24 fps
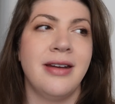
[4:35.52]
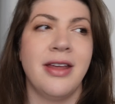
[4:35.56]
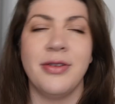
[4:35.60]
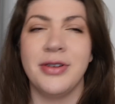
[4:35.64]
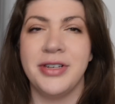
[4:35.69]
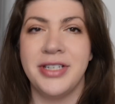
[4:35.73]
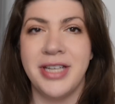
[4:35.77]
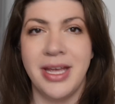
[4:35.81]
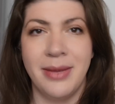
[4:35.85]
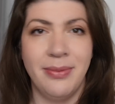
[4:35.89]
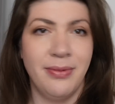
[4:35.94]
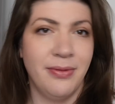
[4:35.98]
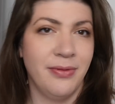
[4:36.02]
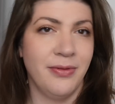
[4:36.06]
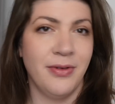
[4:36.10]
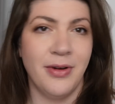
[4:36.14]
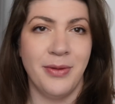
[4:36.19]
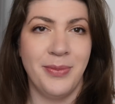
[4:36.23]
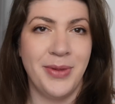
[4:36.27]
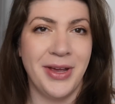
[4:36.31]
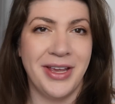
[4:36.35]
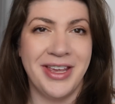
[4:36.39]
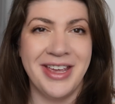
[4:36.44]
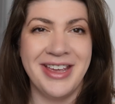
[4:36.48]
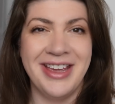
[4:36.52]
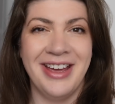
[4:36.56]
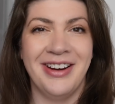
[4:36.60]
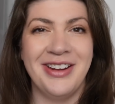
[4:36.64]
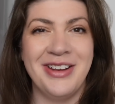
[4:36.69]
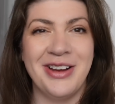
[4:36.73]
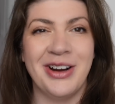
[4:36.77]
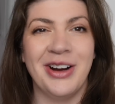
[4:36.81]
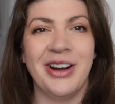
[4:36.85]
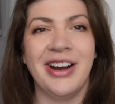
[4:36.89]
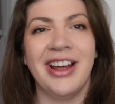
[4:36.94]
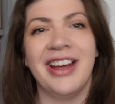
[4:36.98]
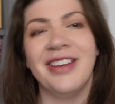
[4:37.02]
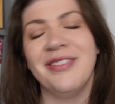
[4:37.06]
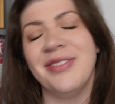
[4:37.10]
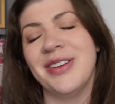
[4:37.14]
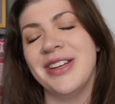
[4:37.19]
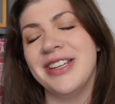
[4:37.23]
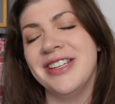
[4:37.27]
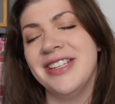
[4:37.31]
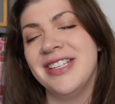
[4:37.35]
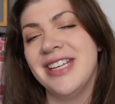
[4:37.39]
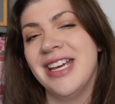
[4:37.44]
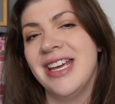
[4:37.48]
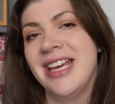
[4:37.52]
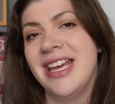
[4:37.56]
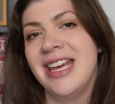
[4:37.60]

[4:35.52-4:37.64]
tip for picking out a yarn advent